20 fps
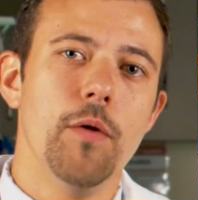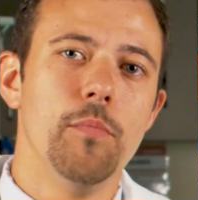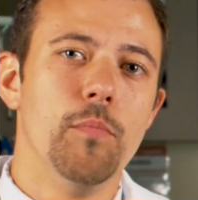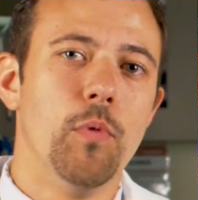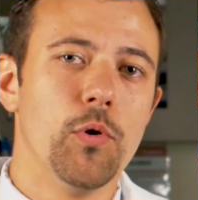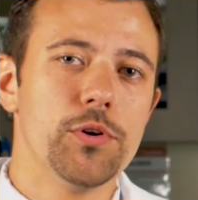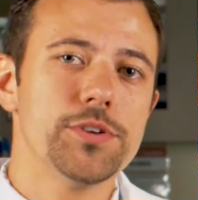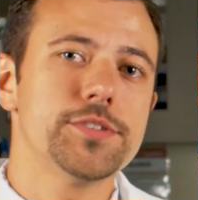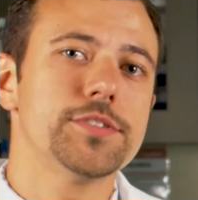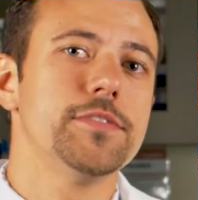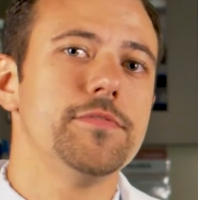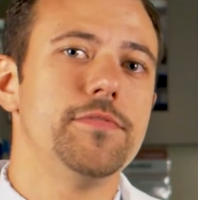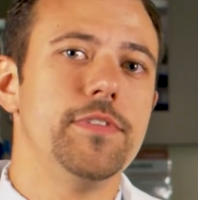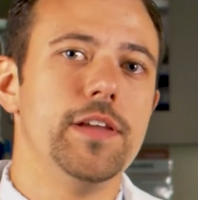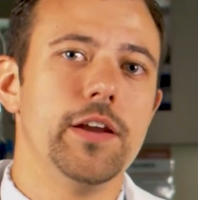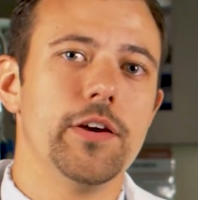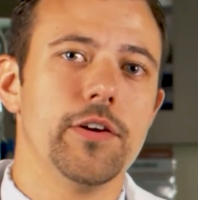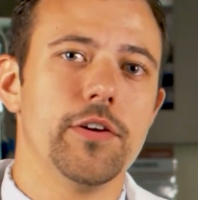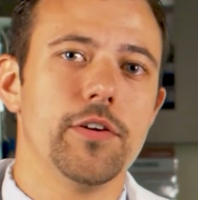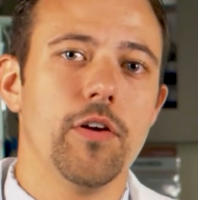more
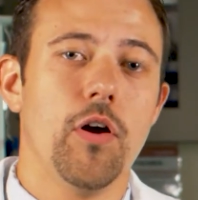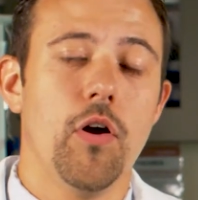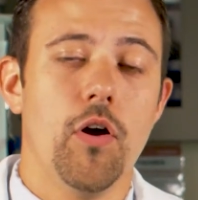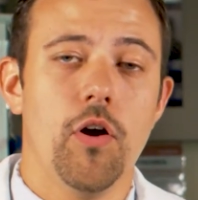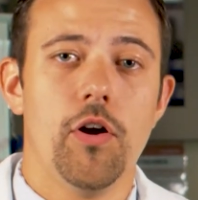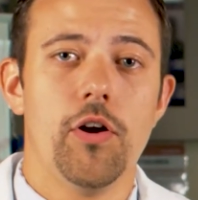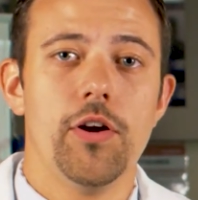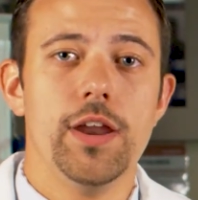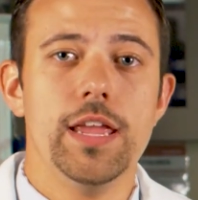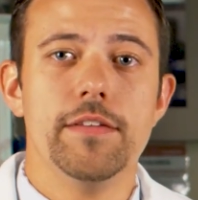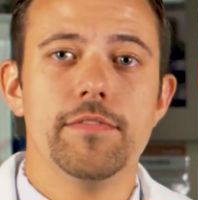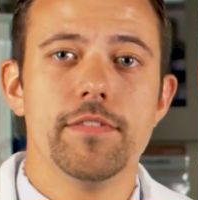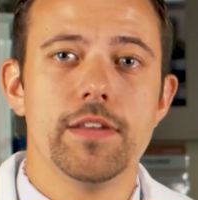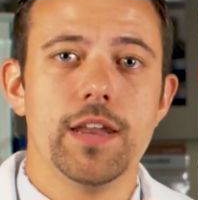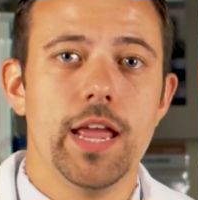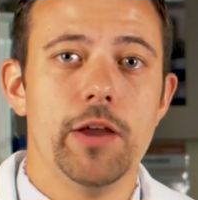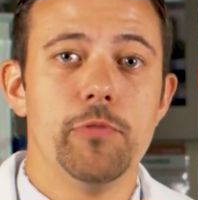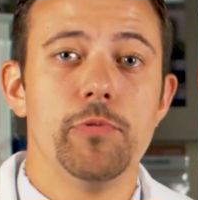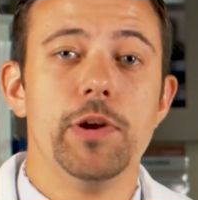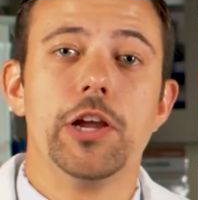severe or even
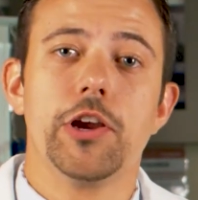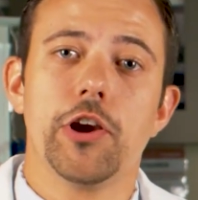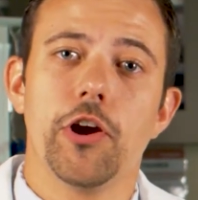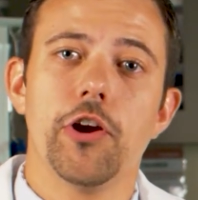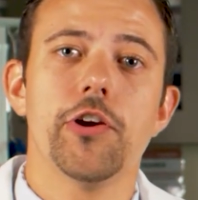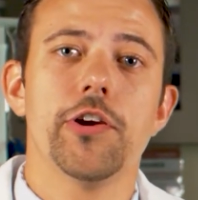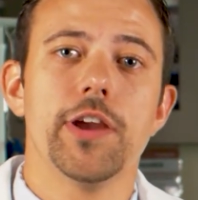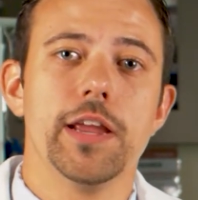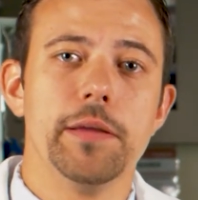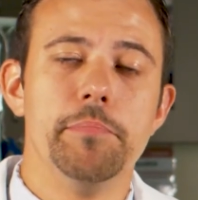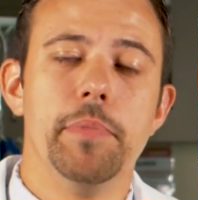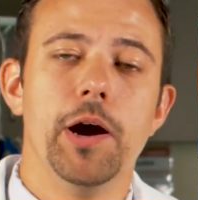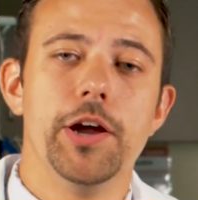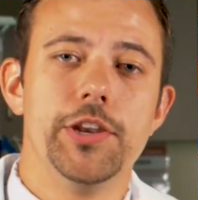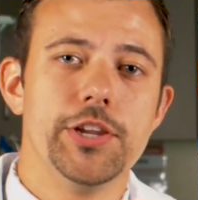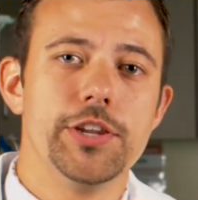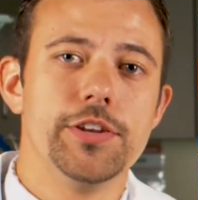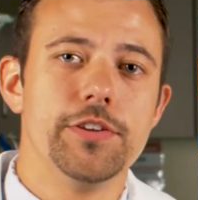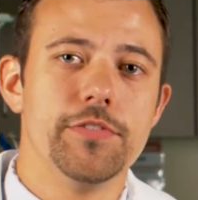a recurring bunion